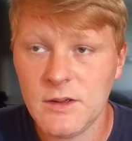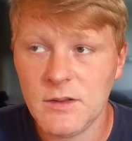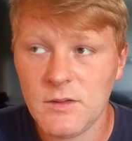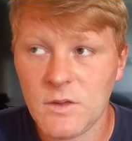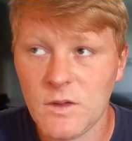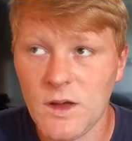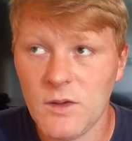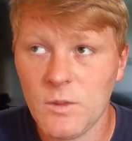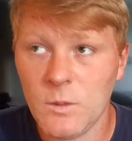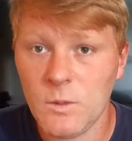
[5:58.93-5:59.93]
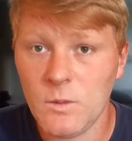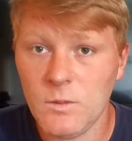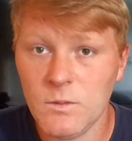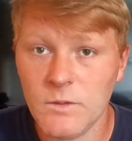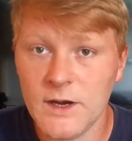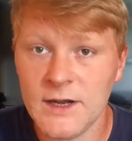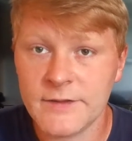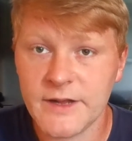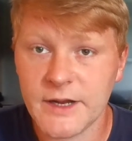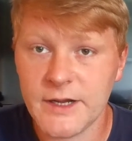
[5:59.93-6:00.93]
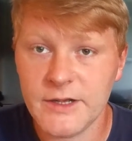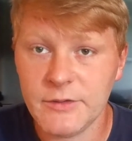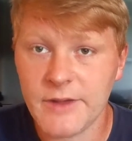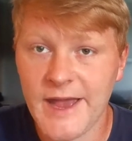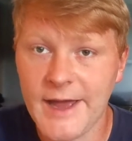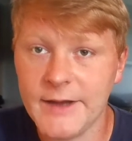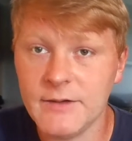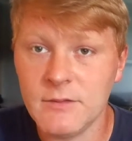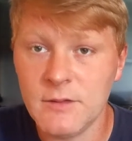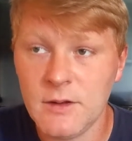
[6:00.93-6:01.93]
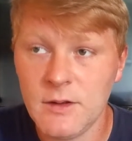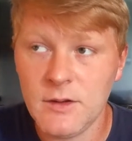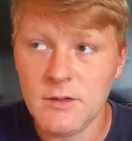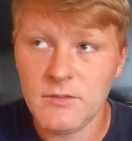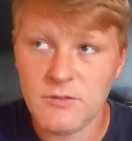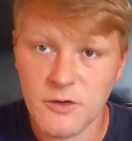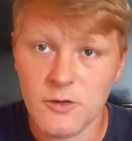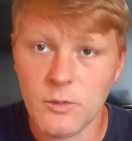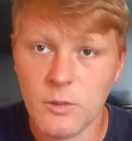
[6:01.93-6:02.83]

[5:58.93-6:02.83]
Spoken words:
So, realistically, you can do